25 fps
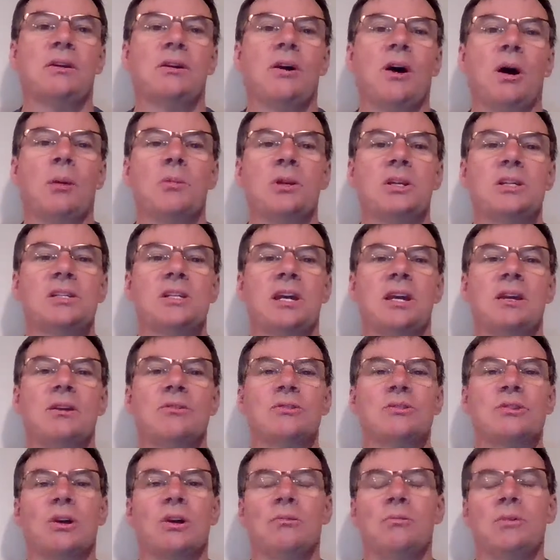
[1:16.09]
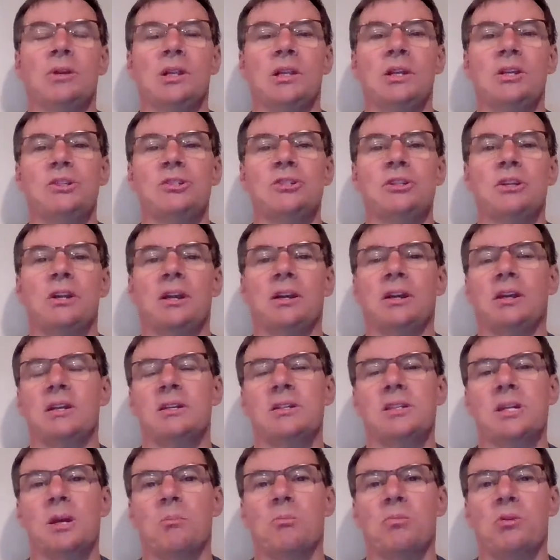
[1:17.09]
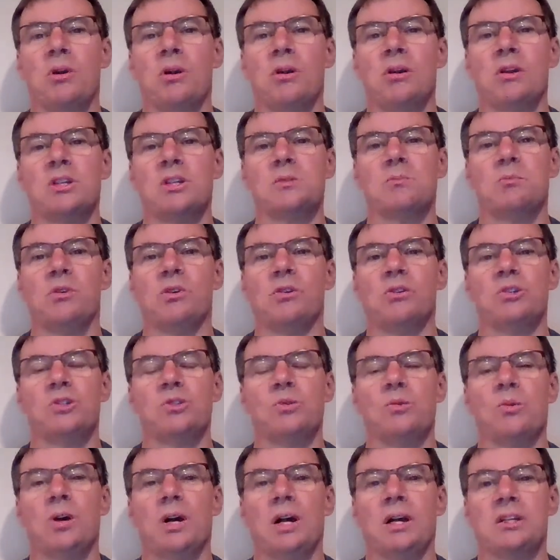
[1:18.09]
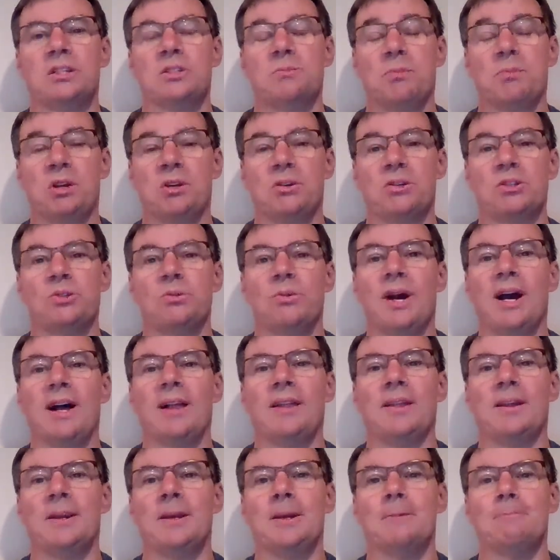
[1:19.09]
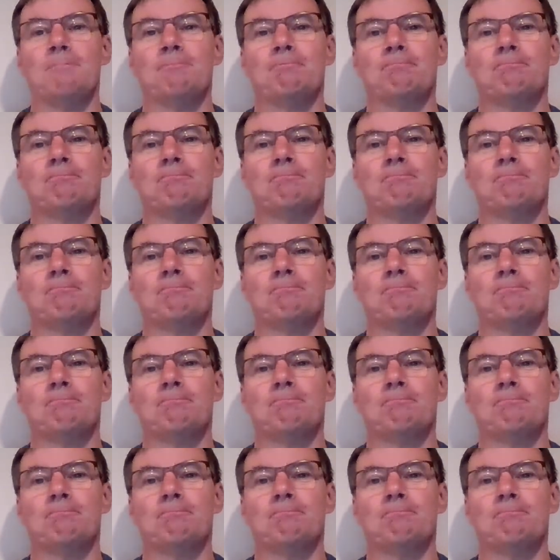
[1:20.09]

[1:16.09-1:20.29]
commentators on religion and contemporary spirituality.